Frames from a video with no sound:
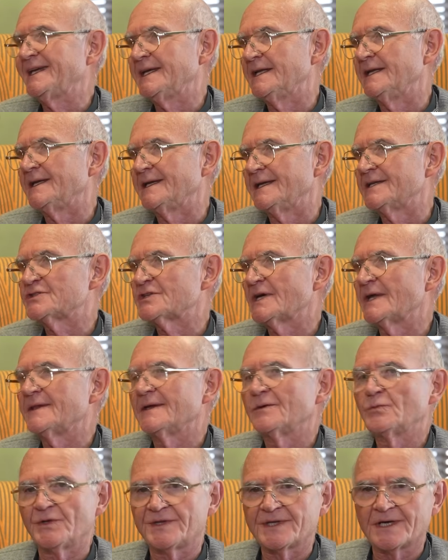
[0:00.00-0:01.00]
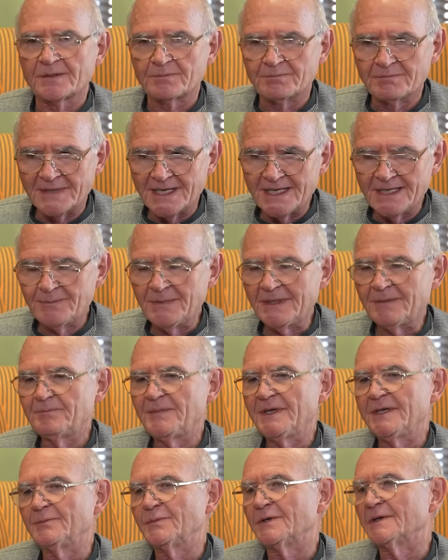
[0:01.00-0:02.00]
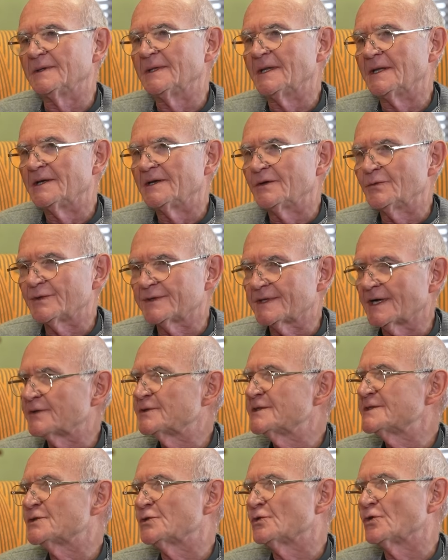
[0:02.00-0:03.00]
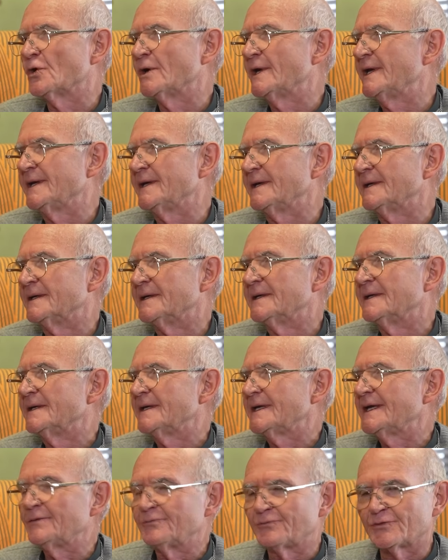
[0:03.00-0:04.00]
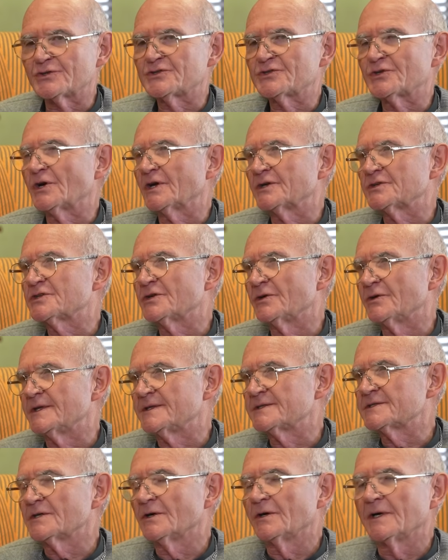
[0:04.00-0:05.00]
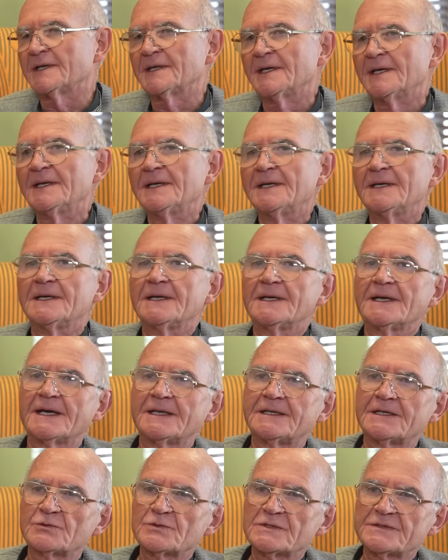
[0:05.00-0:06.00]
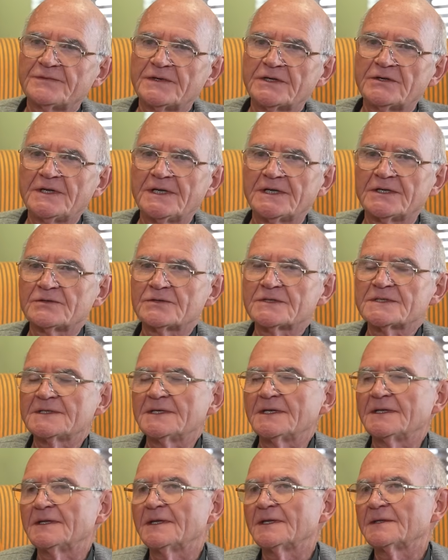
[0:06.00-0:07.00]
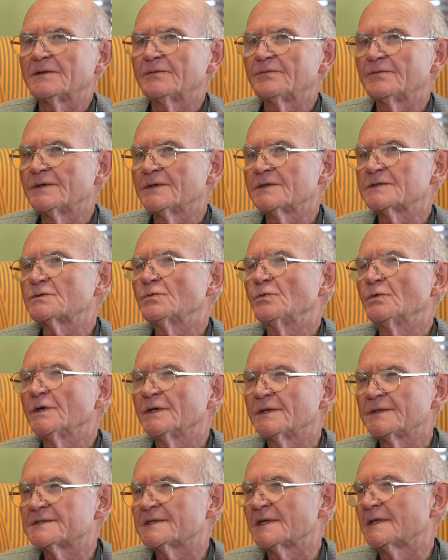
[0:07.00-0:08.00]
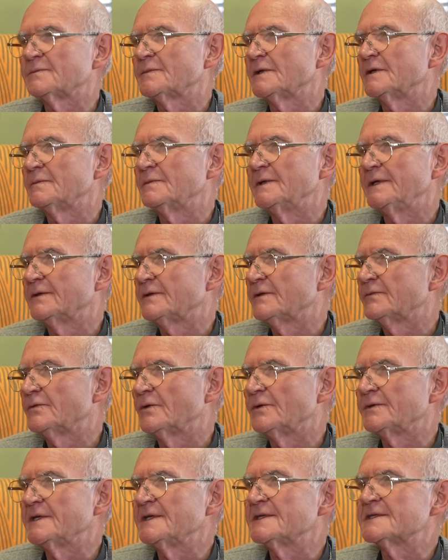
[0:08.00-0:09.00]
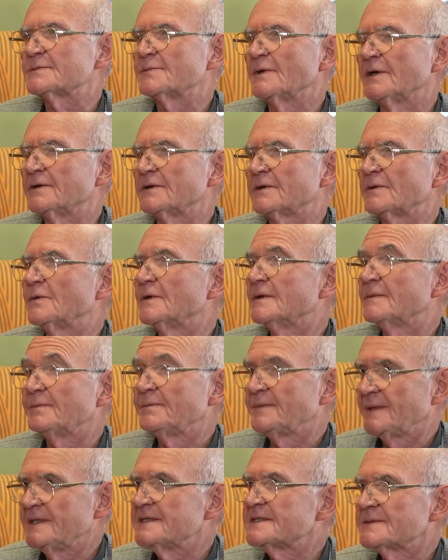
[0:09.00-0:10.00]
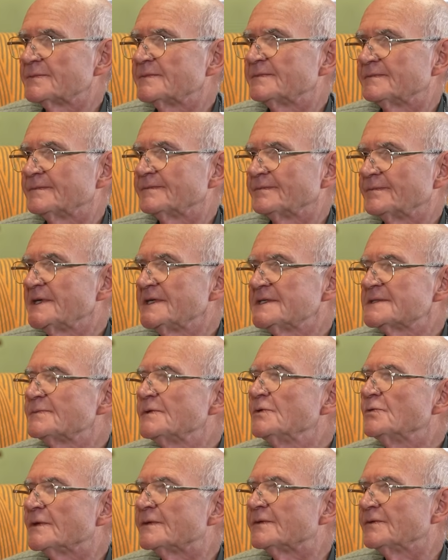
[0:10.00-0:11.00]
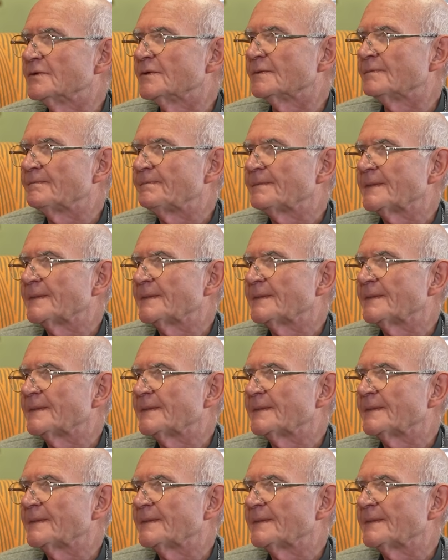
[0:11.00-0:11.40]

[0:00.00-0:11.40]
killing each other, without maiming people, without destroying infrastructure and so on. And it was very interesting that the first words that Pope Leo XIV spoke were peace be with you.